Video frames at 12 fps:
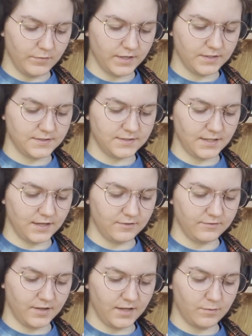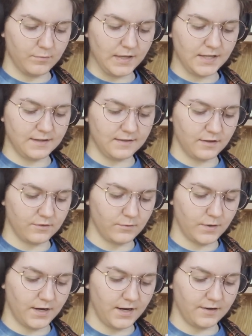but instead of making the other
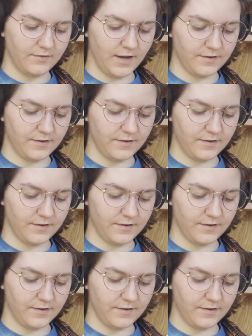one out of